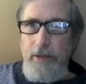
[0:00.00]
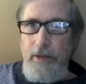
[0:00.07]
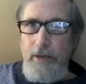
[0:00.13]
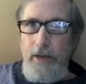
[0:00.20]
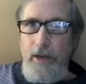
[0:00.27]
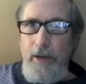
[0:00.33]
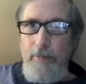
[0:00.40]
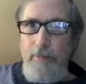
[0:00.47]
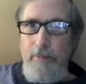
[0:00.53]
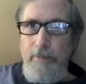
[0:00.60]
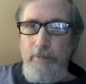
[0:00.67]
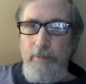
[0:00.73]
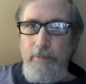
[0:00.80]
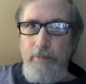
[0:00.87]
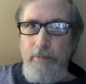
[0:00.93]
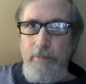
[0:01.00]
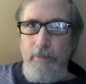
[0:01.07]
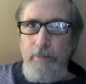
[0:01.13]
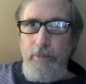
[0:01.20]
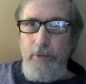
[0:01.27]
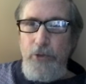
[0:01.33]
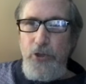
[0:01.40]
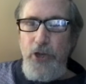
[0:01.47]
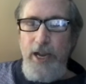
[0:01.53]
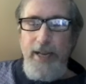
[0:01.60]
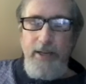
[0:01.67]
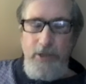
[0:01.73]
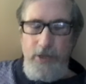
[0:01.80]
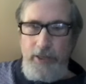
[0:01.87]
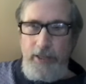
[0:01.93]
um,
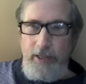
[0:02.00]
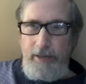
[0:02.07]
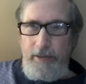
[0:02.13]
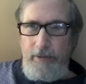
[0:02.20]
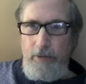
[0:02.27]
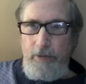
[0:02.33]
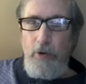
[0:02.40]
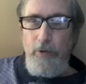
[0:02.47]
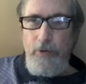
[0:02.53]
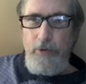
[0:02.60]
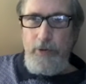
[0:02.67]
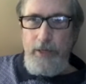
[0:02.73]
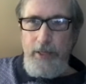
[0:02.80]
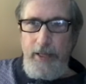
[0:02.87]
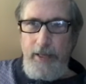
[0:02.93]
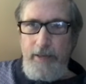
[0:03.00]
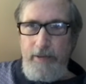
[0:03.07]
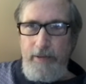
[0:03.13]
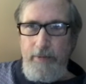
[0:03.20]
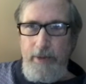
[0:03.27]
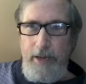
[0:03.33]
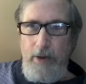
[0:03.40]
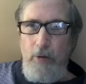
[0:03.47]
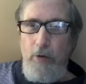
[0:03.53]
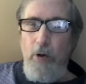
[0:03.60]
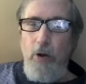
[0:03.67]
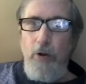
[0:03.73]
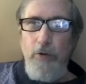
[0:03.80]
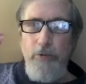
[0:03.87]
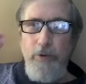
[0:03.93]
changing that, altering that somehow,
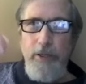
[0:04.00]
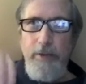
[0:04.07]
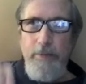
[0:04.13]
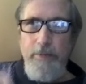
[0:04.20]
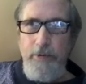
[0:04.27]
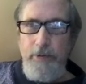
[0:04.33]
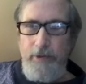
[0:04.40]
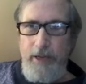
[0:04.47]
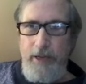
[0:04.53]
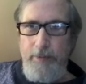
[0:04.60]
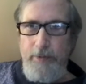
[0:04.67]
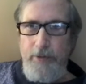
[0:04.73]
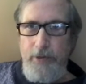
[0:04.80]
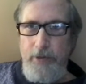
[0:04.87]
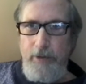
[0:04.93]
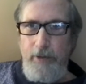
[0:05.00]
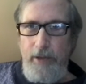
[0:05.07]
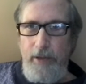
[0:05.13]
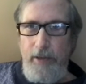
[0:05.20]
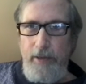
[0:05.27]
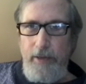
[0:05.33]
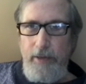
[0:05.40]
altering the perception of that.